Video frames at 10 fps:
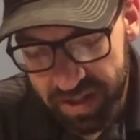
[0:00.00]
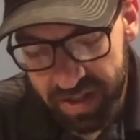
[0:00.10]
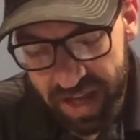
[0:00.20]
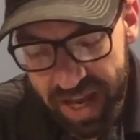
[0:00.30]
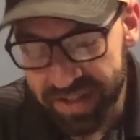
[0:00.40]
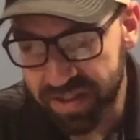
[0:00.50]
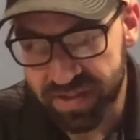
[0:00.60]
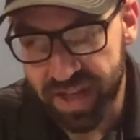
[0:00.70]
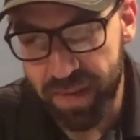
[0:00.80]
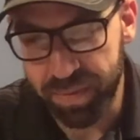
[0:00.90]
had
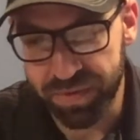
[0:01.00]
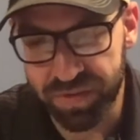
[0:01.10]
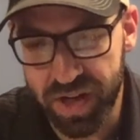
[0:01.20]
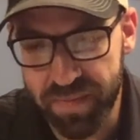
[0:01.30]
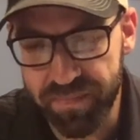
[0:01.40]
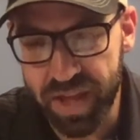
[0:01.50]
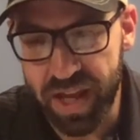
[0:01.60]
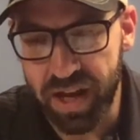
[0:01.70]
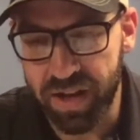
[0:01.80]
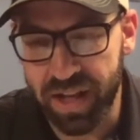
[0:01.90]
disciples, right?
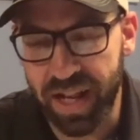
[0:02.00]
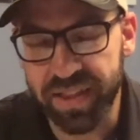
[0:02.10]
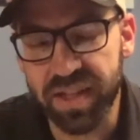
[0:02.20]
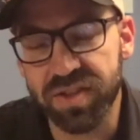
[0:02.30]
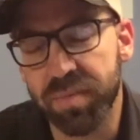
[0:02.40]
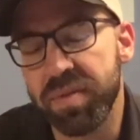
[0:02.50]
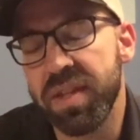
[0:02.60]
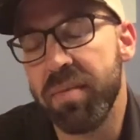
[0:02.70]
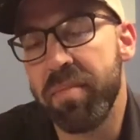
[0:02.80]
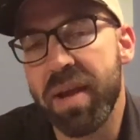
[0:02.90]
And I think something
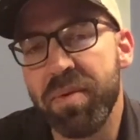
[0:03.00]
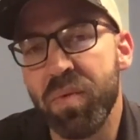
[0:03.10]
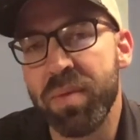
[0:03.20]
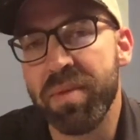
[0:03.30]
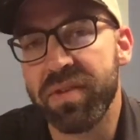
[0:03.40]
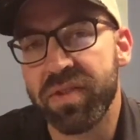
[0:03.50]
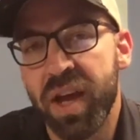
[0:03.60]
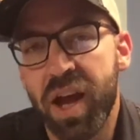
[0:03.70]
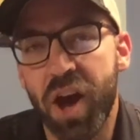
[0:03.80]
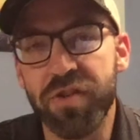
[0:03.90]
that maybe we
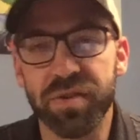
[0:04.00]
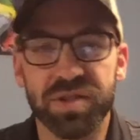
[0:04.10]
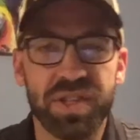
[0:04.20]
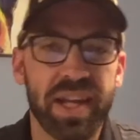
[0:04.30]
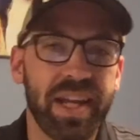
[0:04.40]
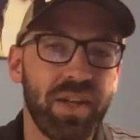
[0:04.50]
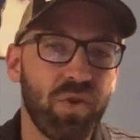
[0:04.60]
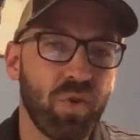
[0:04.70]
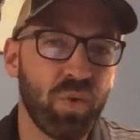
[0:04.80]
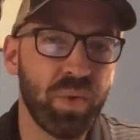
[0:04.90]
misunderstand
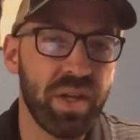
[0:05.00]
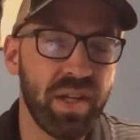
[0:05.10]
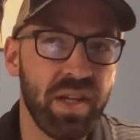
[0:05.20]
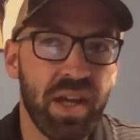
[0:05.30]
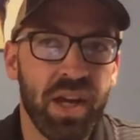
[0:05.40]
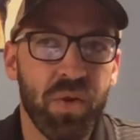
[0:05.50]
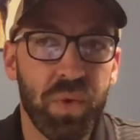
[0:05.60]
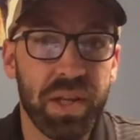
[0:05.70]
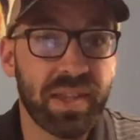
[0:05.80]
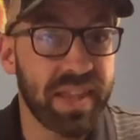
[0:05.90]
or we
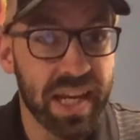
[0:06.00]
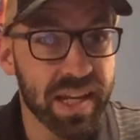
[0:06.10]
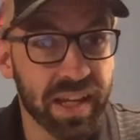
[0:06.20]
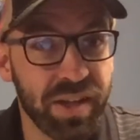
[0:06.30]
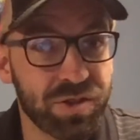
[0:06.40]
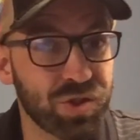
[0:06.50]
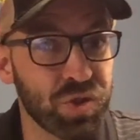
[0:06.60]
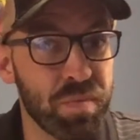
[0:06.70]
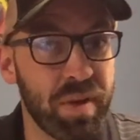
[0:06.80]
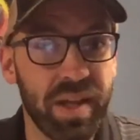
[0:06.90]
think is
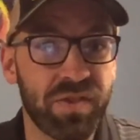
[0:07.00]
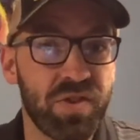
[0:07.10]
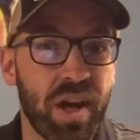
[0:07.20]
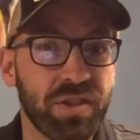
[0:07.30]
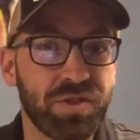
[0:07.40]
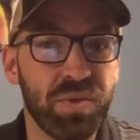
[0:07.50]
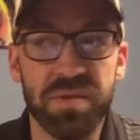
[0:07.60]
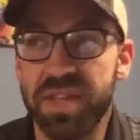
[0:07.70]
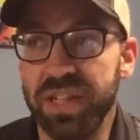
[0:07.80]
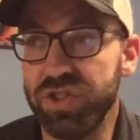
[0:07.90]
true but is not true
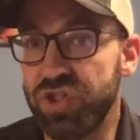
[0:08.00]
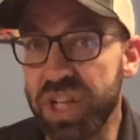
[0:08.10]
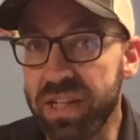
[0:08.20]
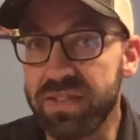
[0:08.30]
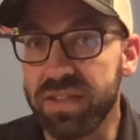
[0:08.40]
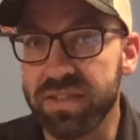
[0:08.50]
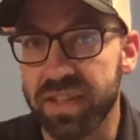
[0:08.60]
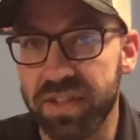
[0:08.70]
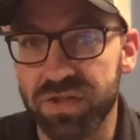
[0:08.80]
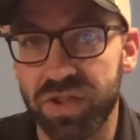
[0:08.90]
is that Jesus
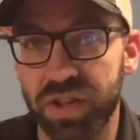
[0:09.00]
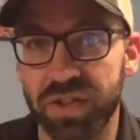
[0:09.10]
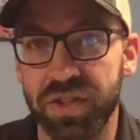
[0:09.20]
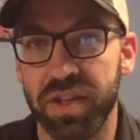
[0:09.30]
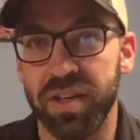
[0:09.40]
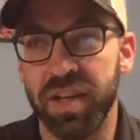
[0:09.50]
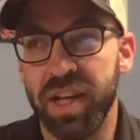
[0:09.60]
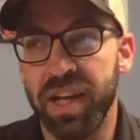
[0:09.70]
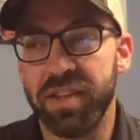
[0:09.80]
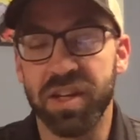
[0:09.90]
is the
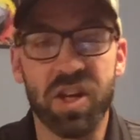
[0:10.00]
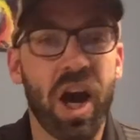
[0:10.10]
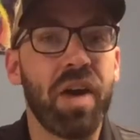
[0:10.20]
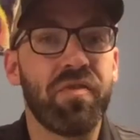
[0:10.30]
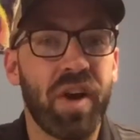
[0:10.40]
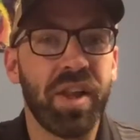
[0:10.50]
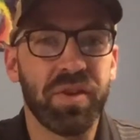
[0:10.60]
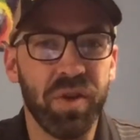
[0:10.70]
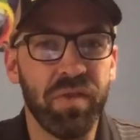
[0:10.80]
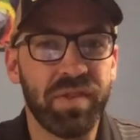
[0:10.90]

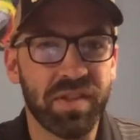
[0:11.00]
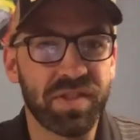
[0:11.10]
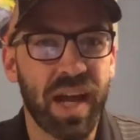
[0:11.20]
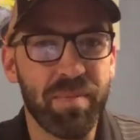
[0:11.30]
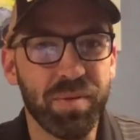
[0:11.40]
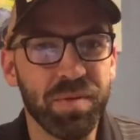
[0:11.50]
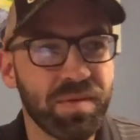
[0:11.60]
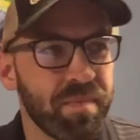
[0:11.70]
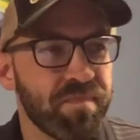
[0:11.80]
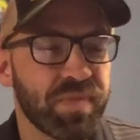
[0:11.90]
godfather of
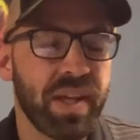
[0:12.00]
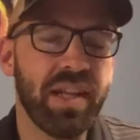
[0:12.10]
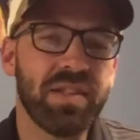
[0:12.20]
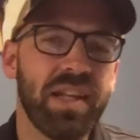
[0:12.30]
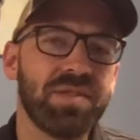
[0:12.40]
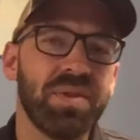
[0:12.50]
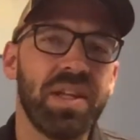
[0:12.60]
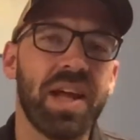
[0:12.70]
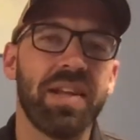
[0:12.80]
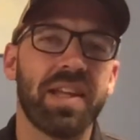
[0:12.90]
disciples. And that's really
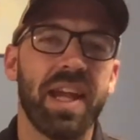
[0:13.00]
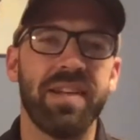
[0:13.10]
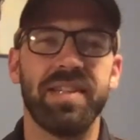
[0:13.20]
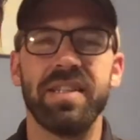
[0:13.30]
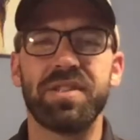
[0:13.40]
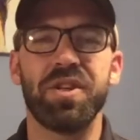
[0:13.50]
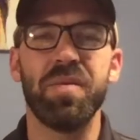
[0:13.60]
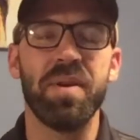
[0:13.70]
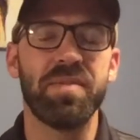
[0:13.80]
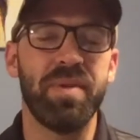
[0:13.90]
not the case. That
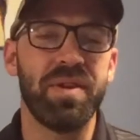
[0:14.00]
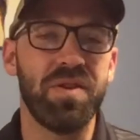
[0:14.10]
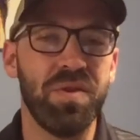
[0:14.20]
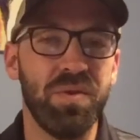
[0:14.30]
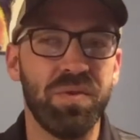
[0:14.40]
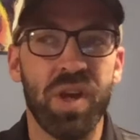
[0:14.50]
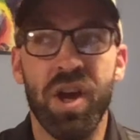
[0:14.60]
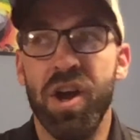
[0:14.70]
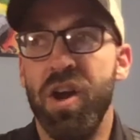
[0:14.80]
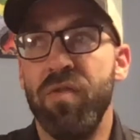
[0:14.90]
term has been used
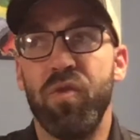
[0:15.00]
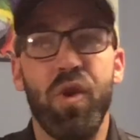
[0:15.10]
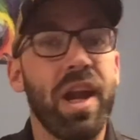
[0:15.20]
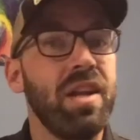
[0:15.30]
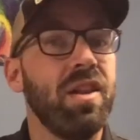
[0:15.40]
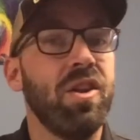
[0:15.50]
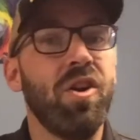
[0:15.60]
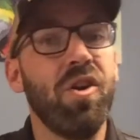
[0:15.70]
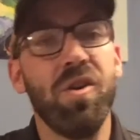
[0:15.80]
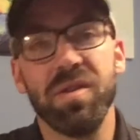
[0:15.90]
for a
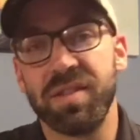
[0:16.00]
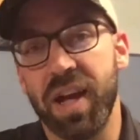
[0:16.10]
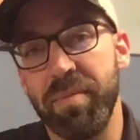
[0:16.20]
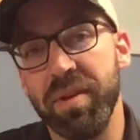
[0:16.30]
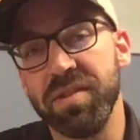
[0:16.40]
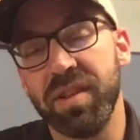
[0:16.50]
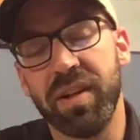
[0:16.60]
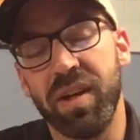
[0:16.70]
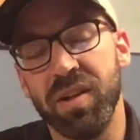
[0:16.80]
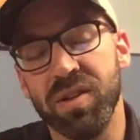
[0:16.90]
long time. There's
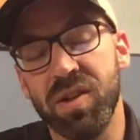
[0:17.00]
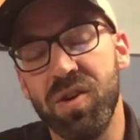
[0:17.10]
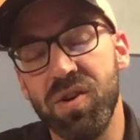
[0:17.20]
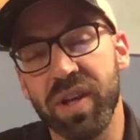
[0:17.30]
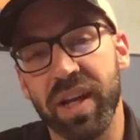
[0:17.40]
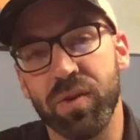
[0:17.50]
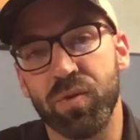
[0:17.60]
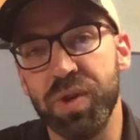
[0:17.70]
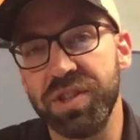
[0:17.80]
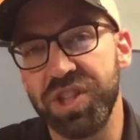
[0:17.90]
a long and
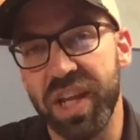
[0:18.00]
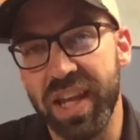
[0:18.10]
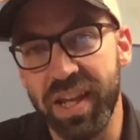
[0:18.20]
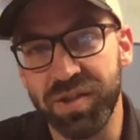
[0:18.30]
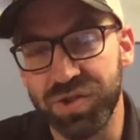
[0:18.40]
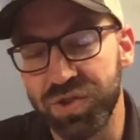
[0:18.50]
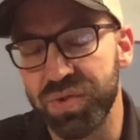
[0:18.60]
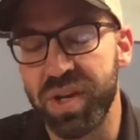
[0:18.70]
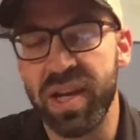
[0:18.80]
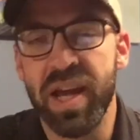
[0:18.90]
rich
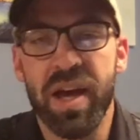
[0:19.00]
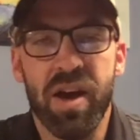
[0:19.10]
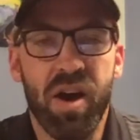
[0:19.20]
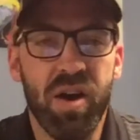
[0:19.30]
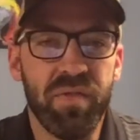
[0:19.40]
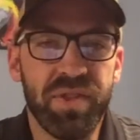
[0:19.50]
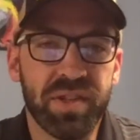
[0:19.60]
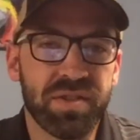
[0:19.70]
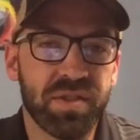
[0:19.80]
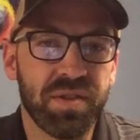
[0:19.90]
history of the
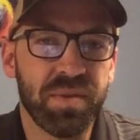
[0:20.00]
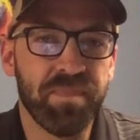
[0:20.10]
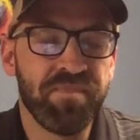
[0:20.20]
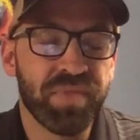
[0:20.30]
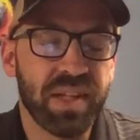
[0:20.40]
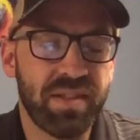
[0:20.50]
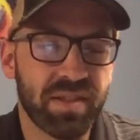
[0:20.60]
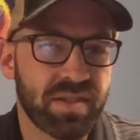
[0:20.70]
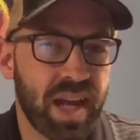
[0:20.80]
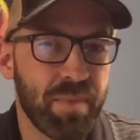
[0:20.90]
term
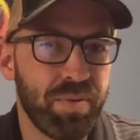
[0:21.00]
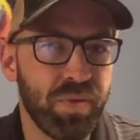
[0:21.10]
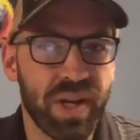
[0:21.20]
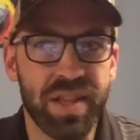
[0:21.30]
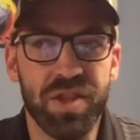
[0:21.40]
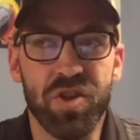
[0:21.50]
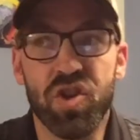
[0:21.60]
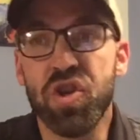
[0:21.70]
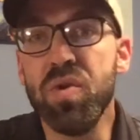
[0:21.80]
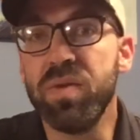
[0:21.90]
disciple, and the
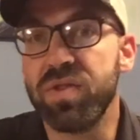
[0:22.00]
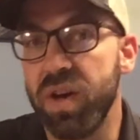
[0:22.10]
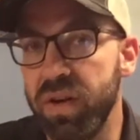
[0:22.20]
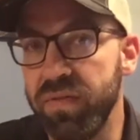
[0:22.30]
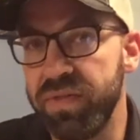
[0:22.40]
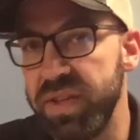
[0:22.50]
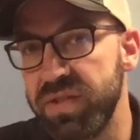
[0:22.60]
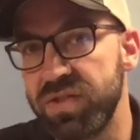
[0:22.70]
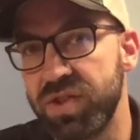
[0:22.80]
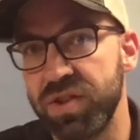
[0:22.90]
use of
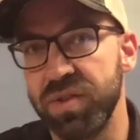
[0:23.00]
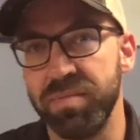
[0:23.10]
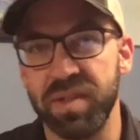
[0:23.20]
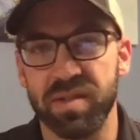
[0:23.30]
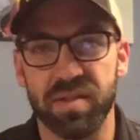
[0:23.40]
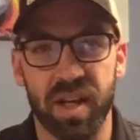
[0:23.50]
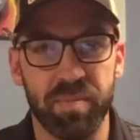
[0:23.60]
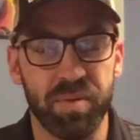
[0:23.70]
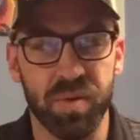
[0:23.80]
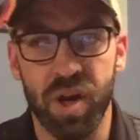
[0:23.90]
this term
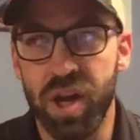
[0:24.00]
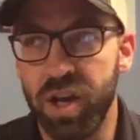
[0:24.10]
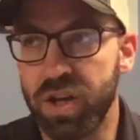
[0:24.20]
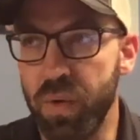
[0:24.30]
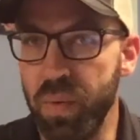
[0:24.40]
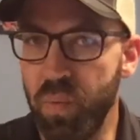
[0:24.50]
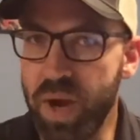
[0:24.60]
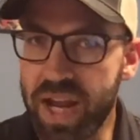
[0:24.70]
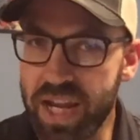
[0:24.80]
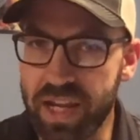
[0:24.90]
disciple going
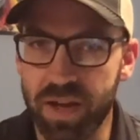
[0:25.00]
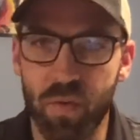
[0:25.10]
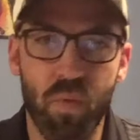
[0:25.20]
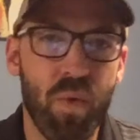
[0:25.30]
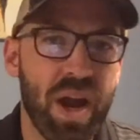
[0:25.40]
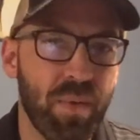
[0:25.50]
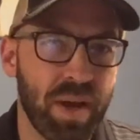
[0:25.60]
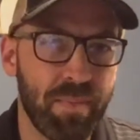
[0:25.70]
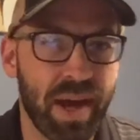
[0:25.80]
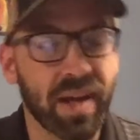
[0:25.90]
way, way, way
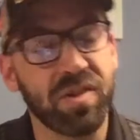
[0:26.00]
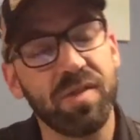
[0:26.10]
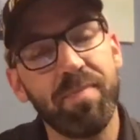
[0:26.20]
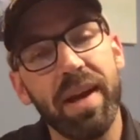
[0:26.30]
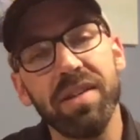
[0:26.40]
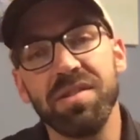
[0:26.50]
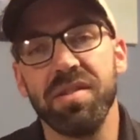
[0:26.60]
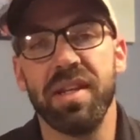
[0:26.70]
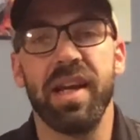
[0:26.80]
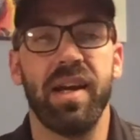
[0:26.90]
back,
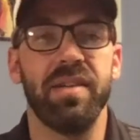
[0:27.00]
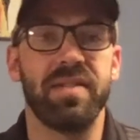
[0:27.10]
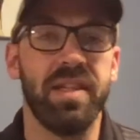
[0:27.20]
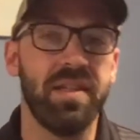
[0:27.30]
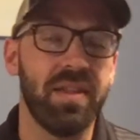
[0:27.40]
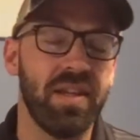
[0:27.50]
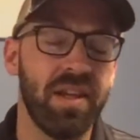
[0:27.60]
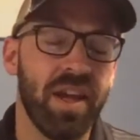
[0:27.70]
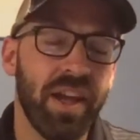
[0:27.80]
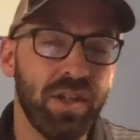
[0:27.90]
especially guys in
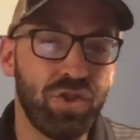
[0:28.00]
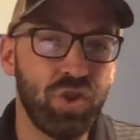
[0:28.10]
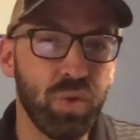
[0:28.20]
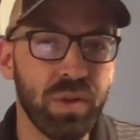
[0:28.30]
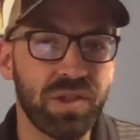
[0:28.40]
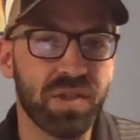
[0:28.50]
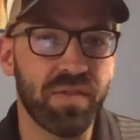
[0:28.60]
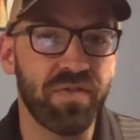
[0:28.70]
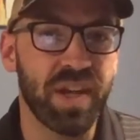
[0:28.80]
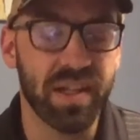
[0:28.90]
the Jewish
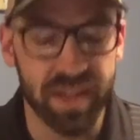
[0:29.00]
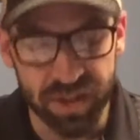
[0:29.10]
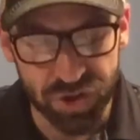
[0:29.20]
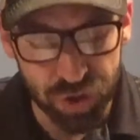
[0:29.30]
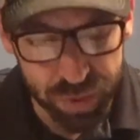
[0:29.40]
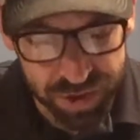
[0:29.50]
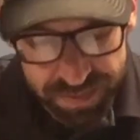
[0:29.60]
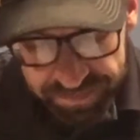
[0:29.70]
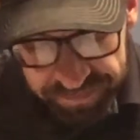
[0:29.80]
faith and Jewish